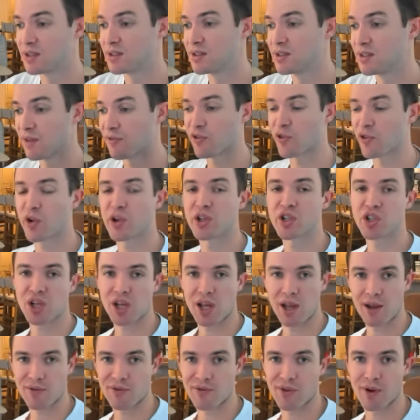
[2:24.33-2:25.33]

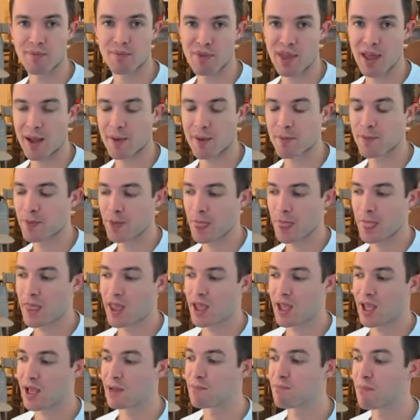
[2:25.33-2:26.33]
differentiate from that?